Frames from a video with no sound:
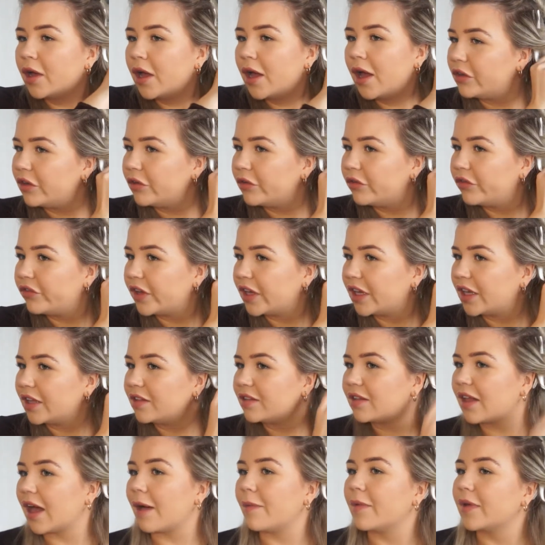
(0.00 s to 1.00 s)
I do think
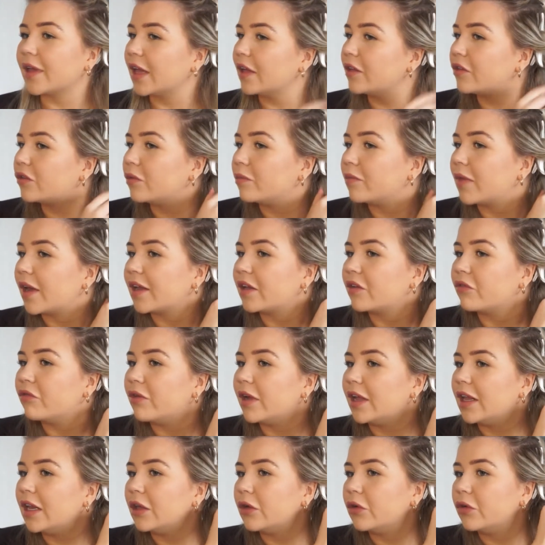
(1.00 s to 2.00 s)
it's time to get some like
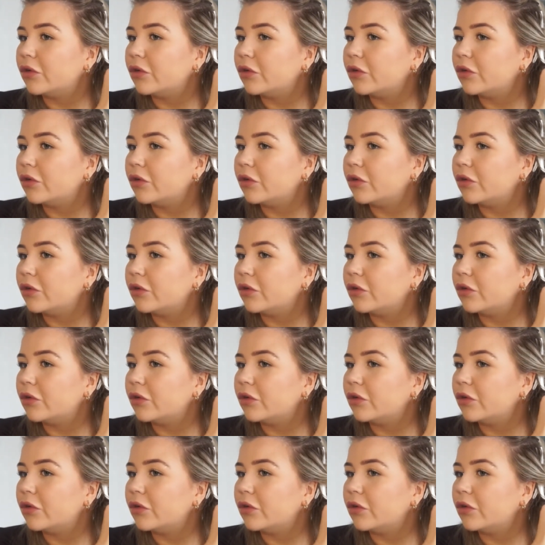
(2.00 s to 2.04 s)
really